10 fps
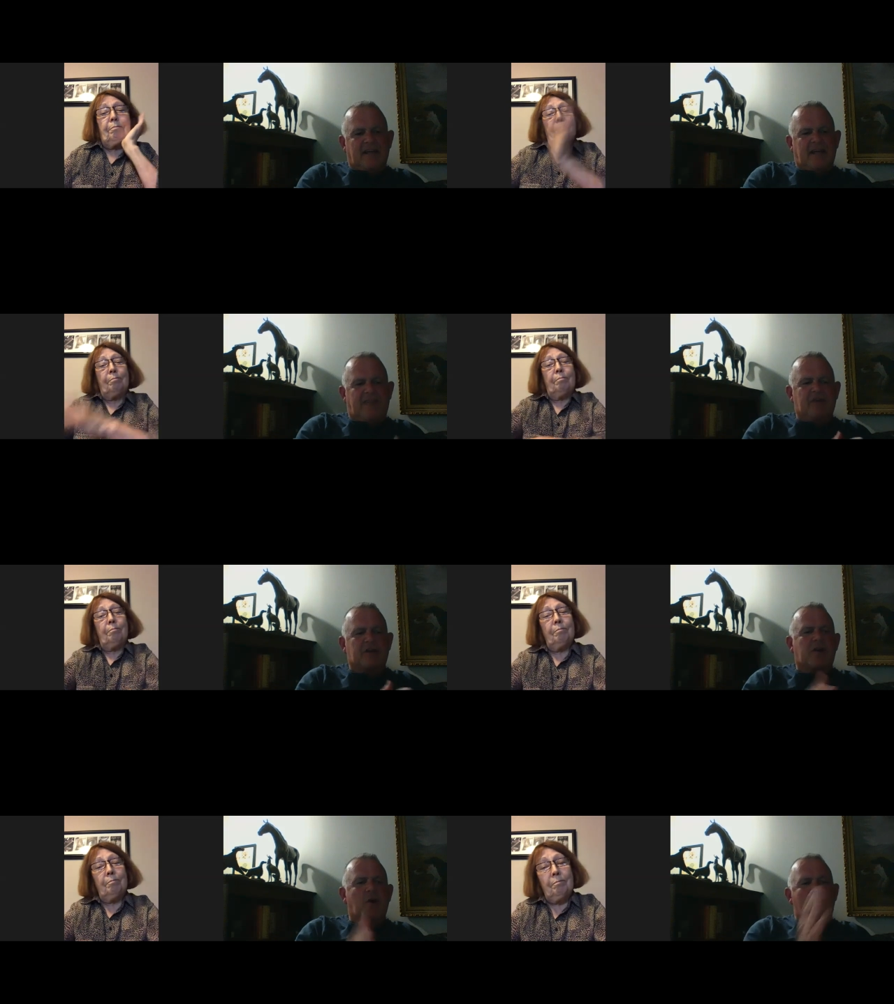Speaker 1: if you
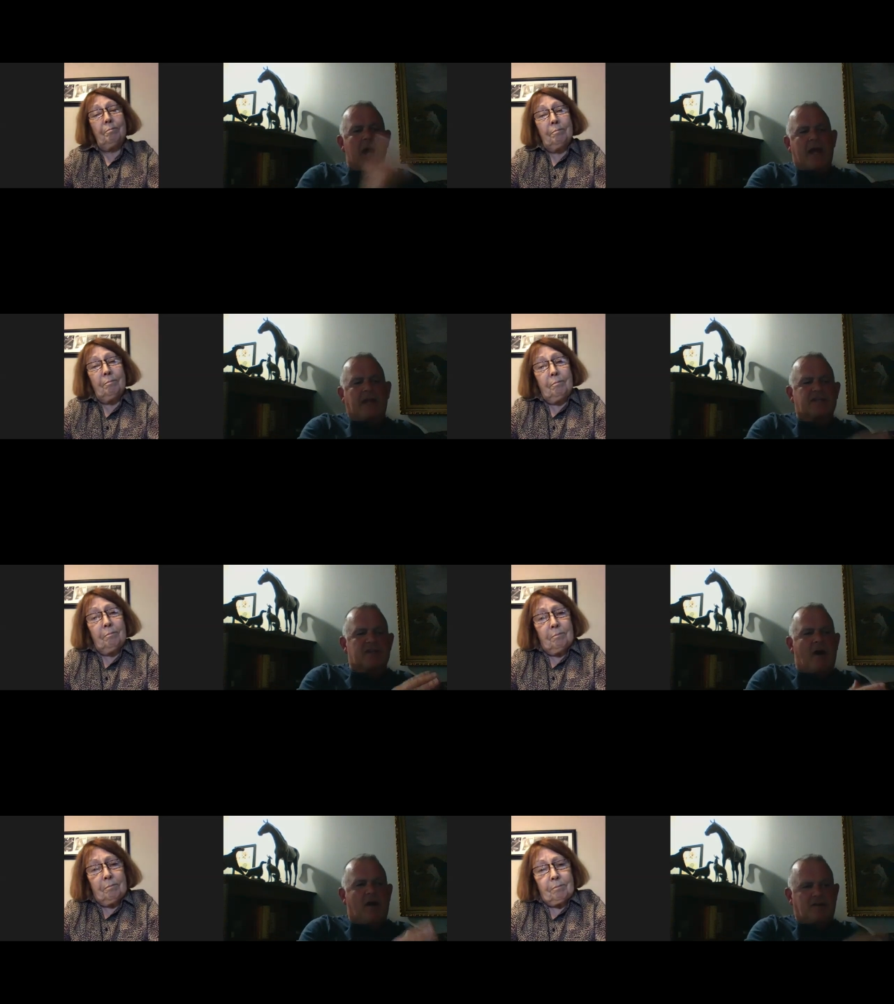could go back and
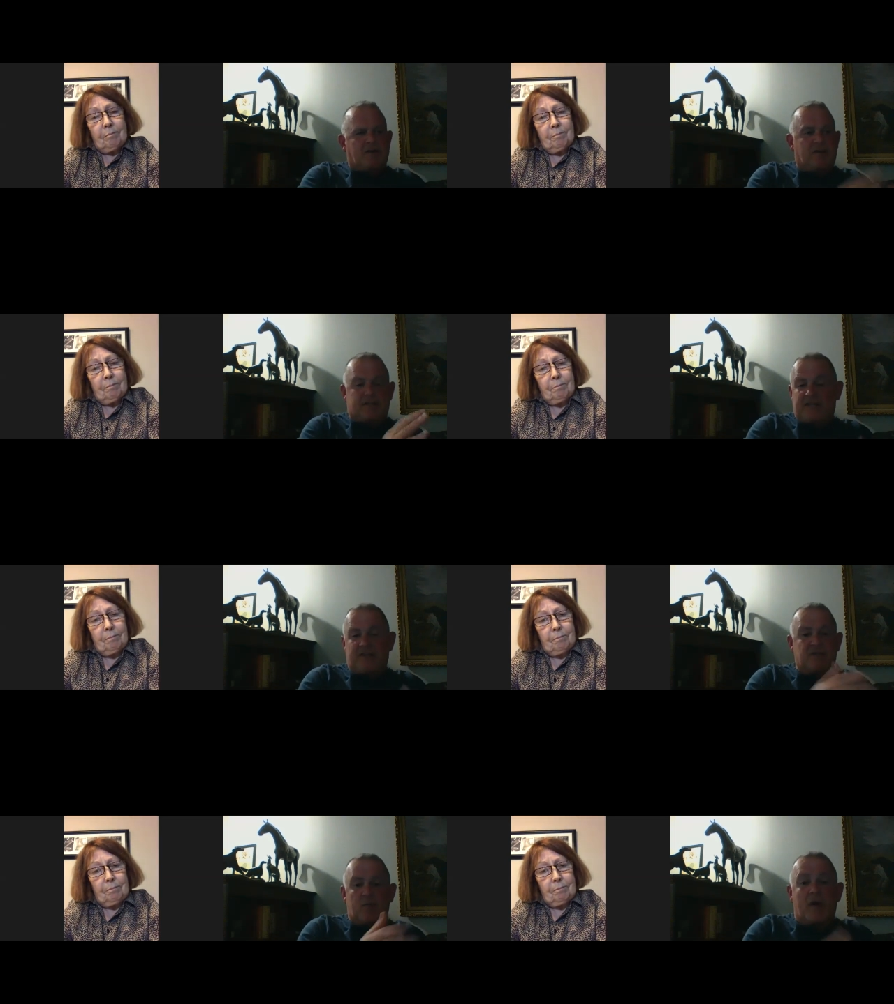talk to the say
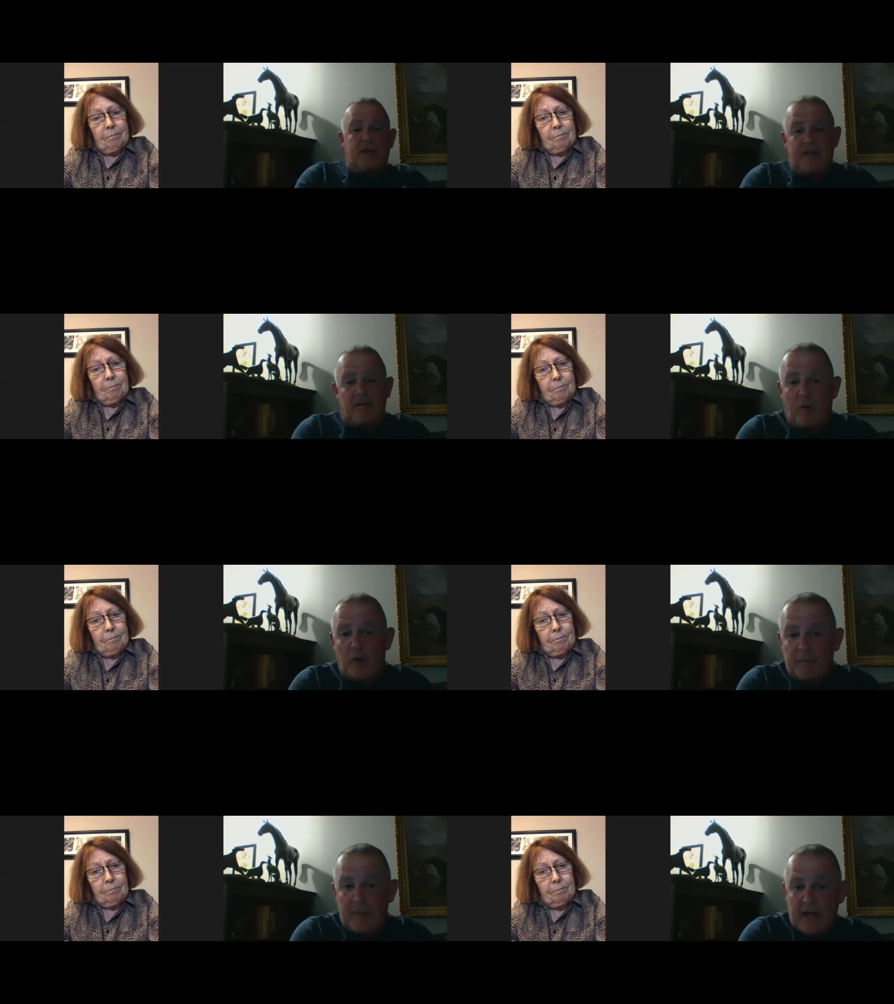the twenty year
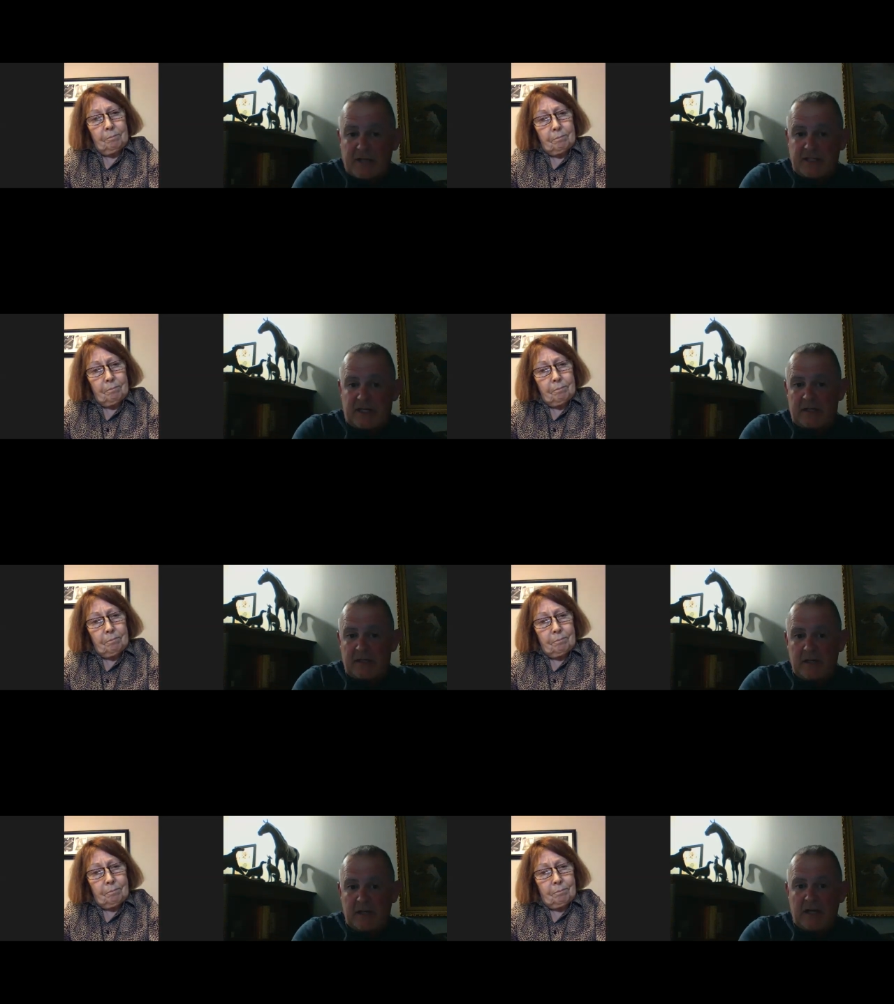old Maxine,
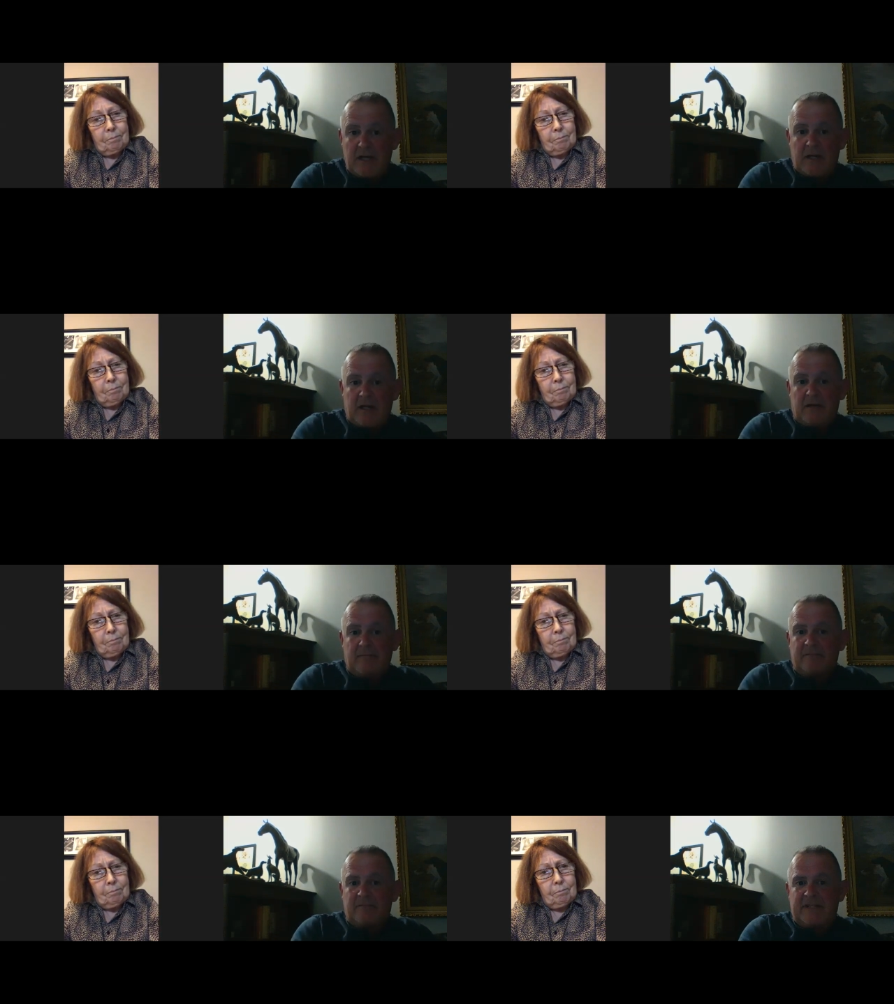
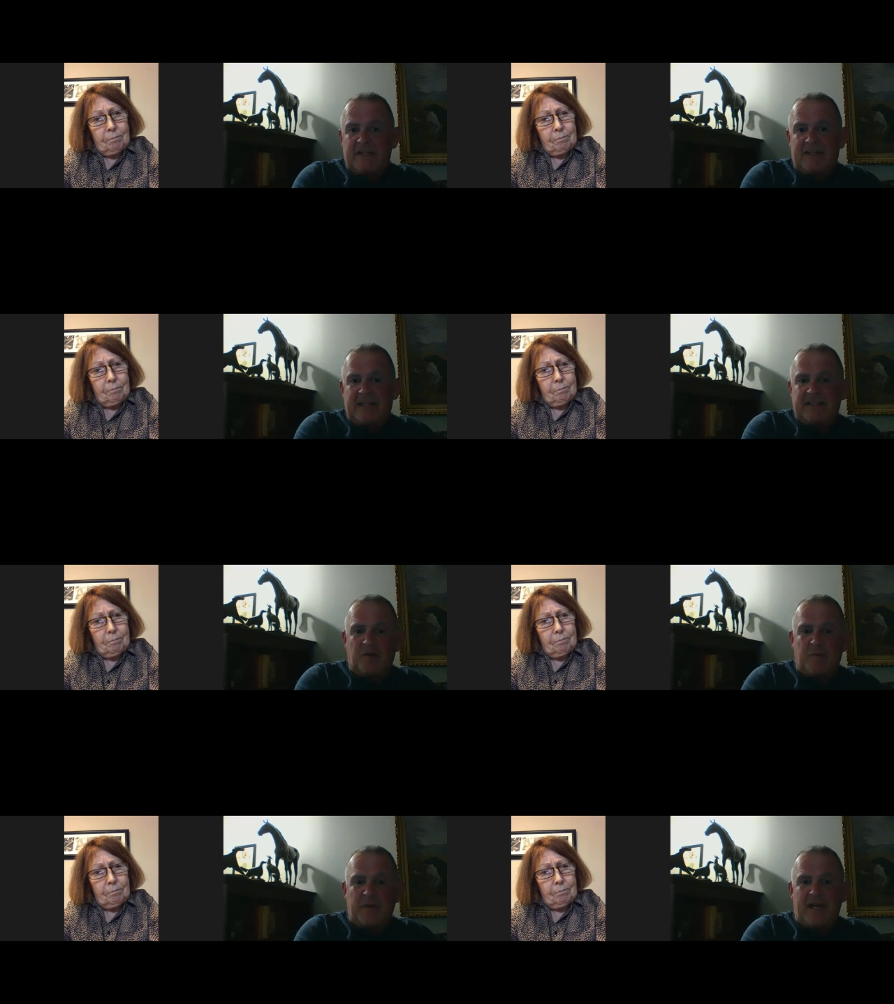you think
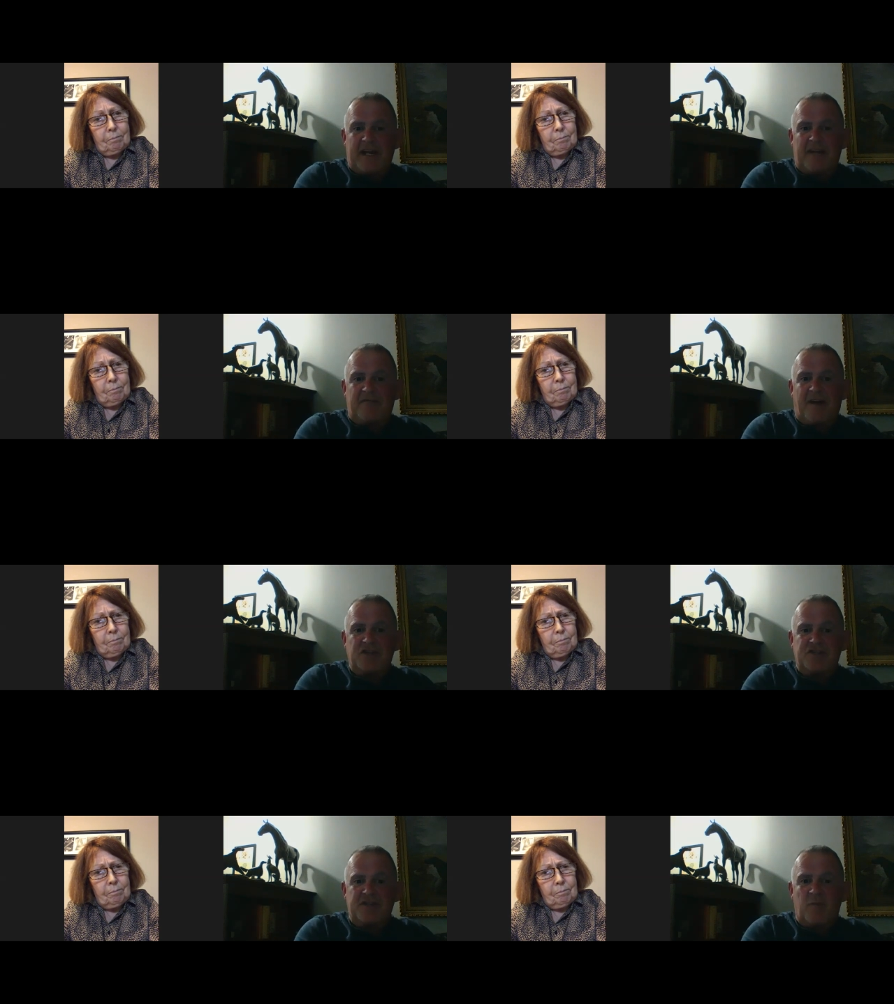there would be any
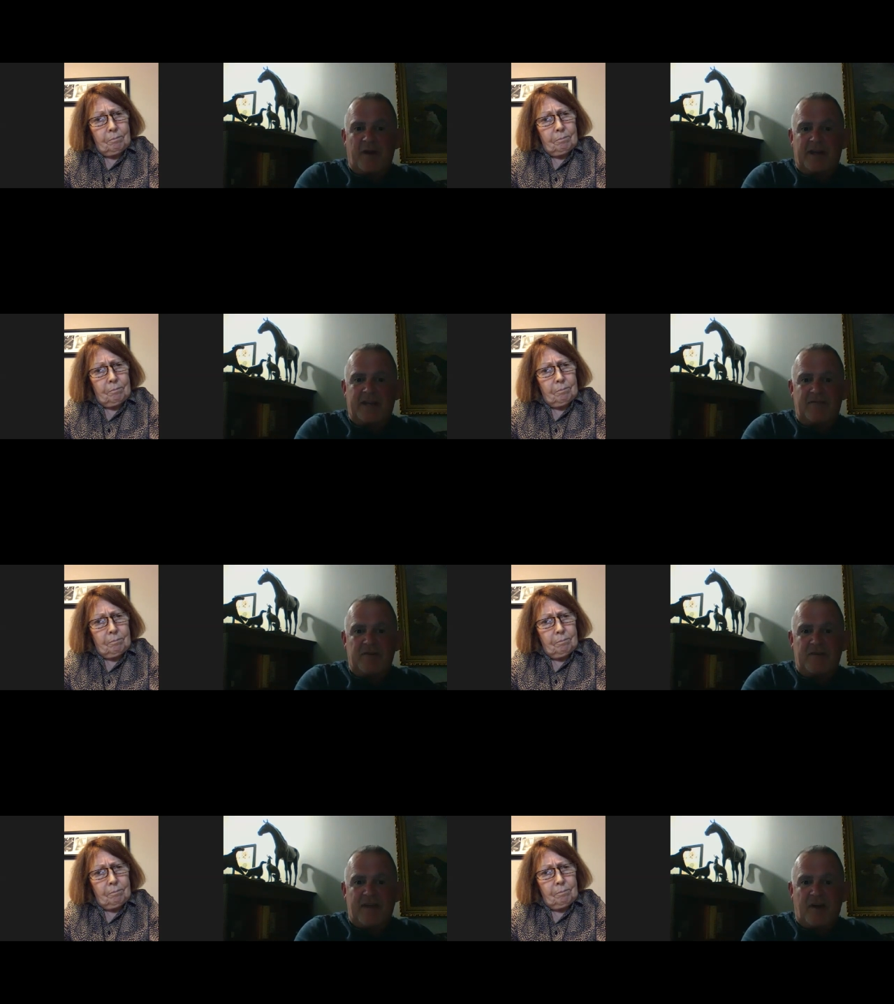advice she'd want to give
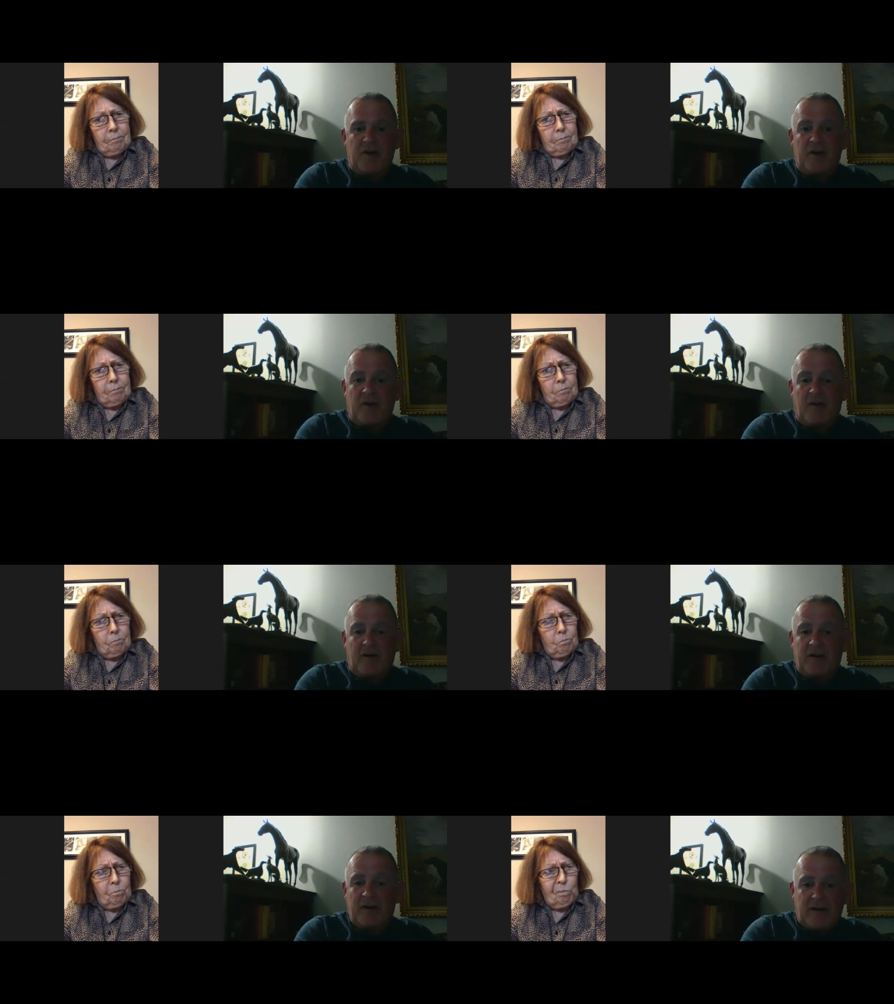you then, or
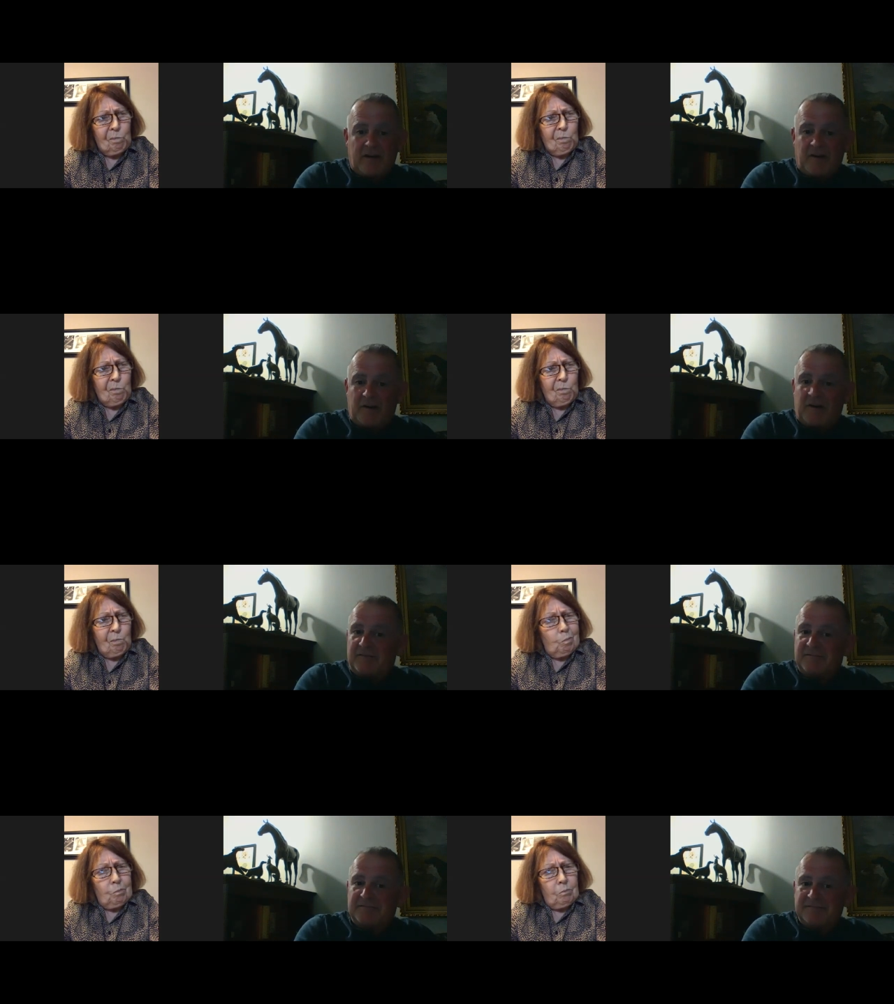or or